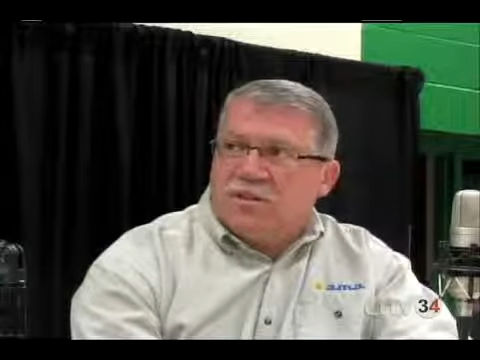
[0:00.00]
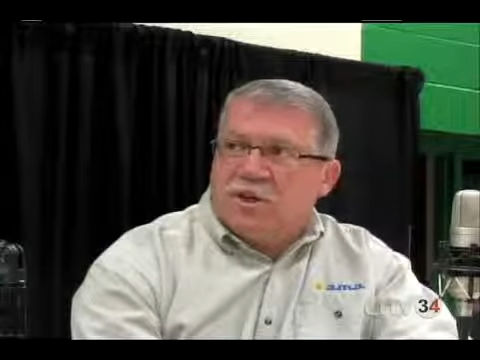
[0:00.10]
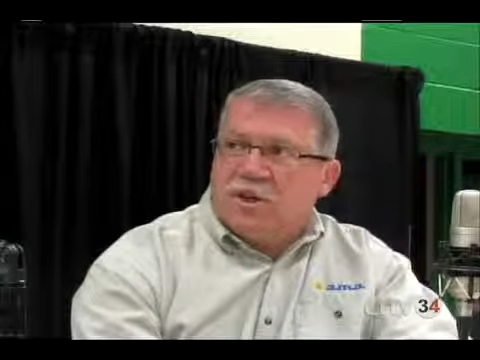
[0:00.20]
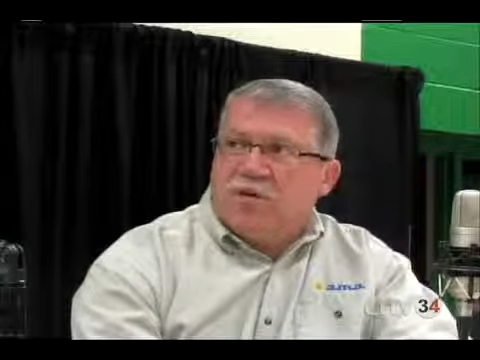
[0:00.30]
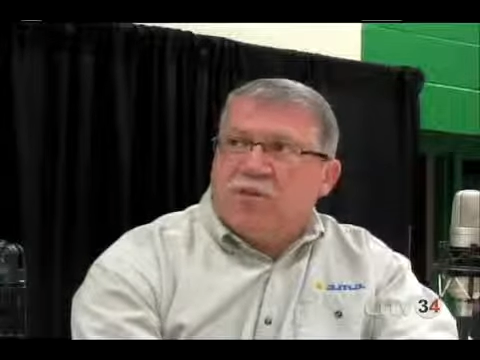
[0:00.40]

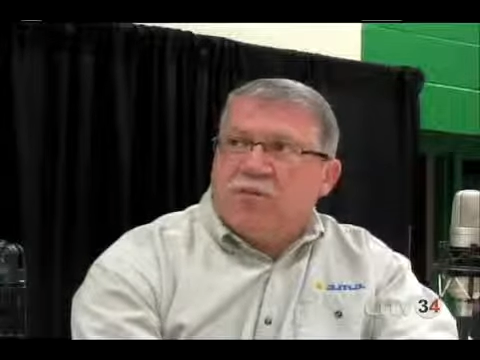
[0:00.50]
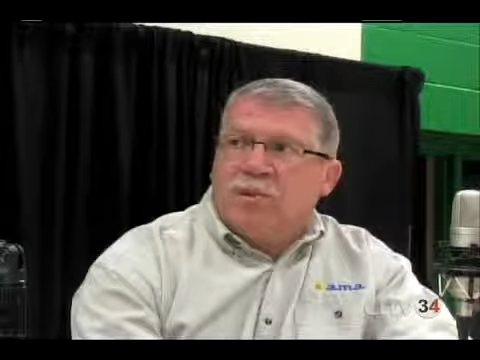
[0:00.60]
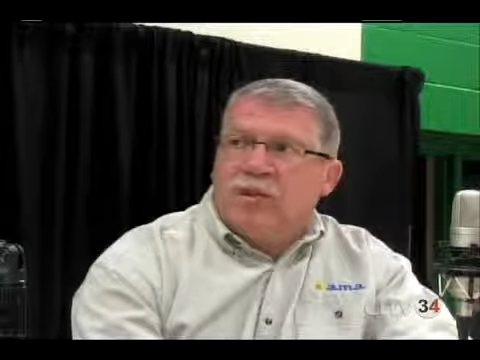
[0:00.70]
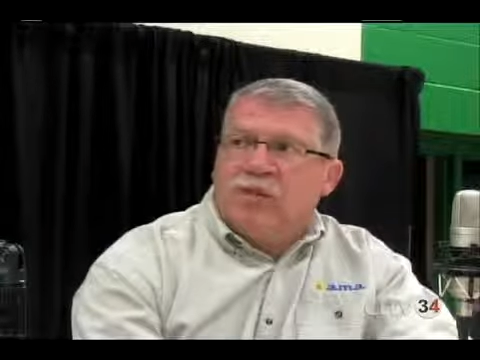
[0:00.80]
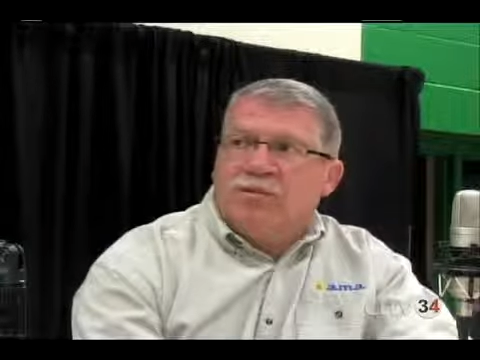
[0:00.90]
selling growing
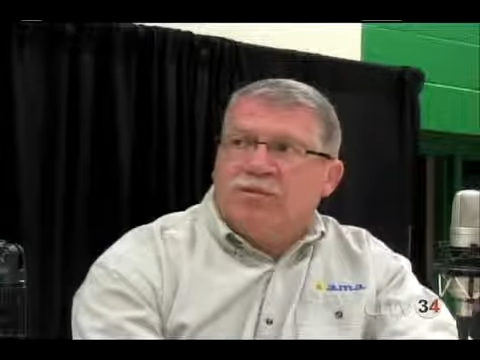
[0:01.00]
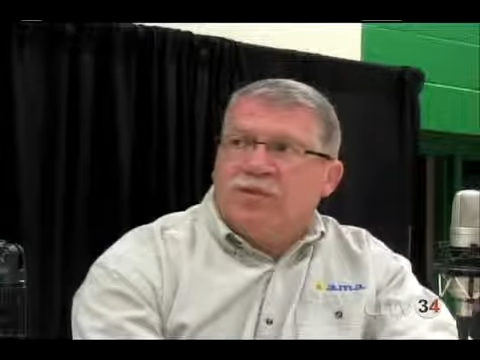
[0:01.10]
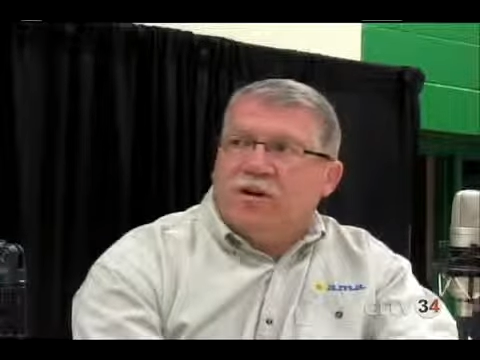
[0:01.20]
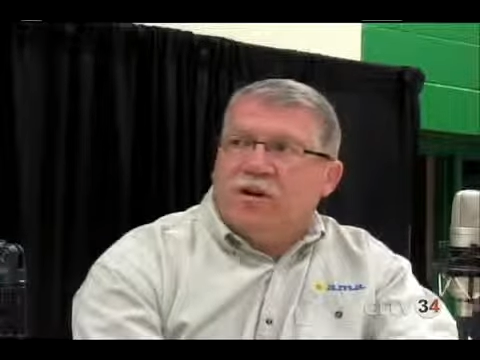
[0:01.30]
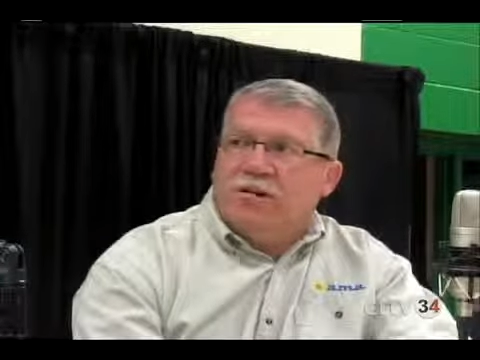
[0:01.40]
media for
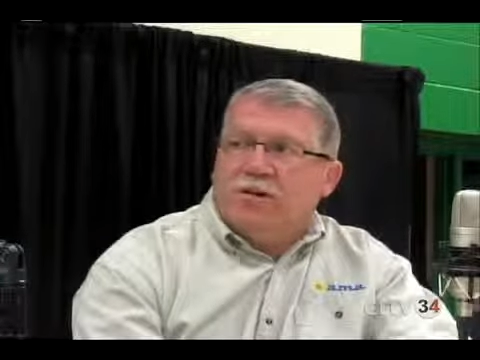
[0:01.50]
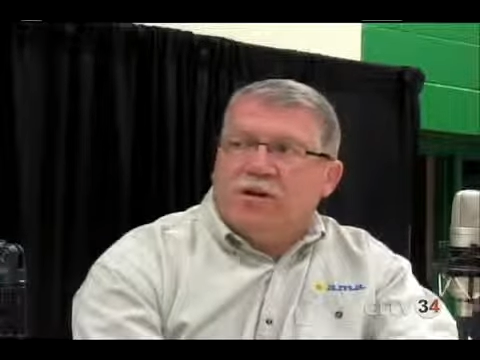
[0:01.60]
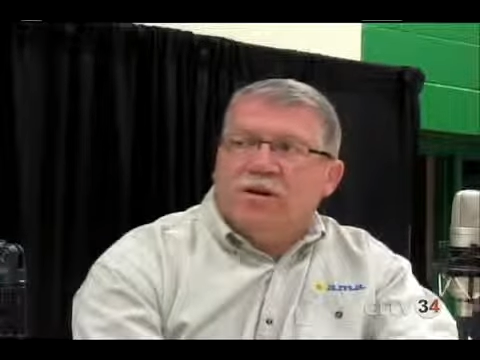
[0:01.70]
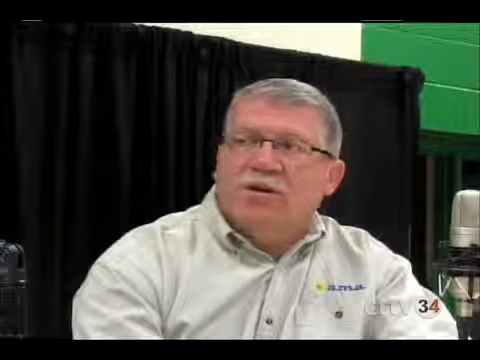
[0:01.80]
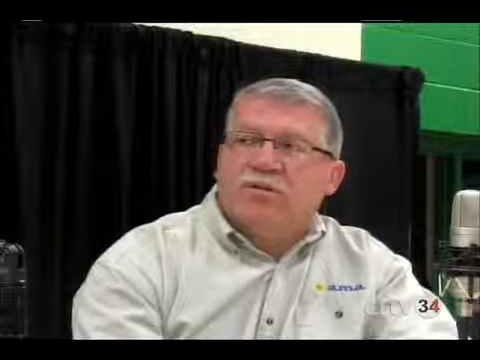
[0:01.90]
the
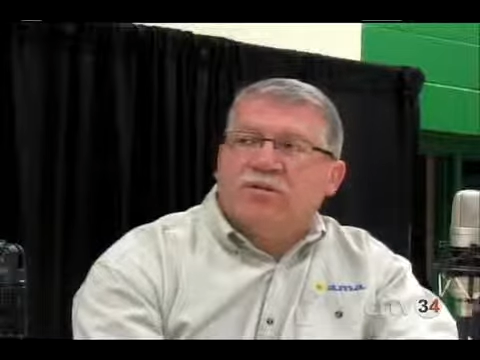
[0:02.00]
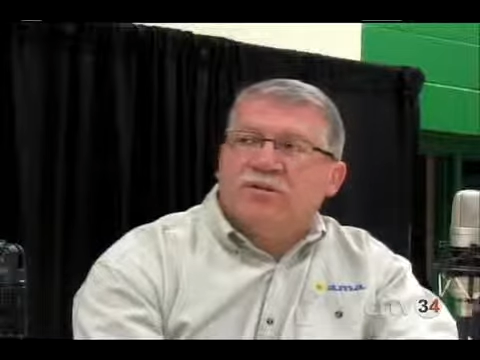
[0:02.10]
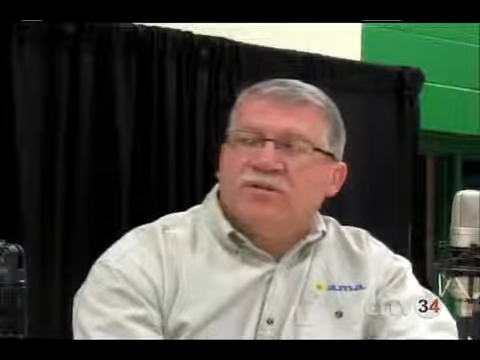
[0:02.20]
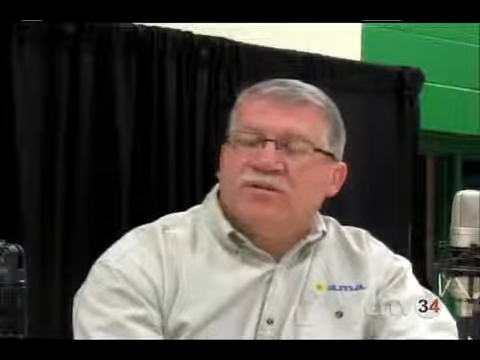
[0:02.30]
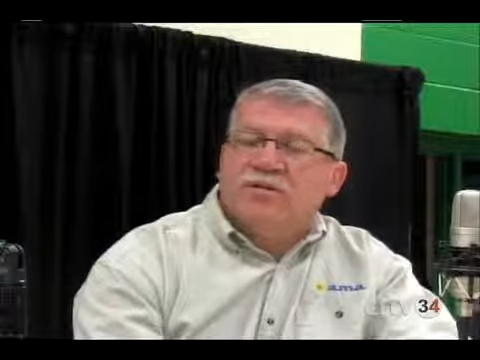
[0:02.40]
hydroponic
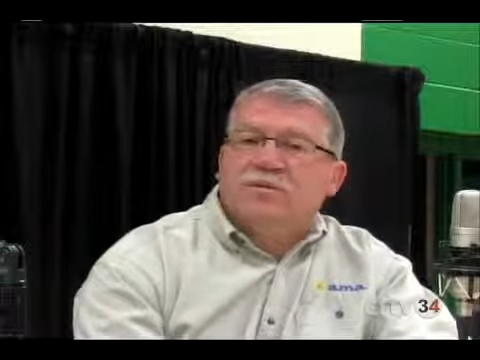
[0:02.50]
growers.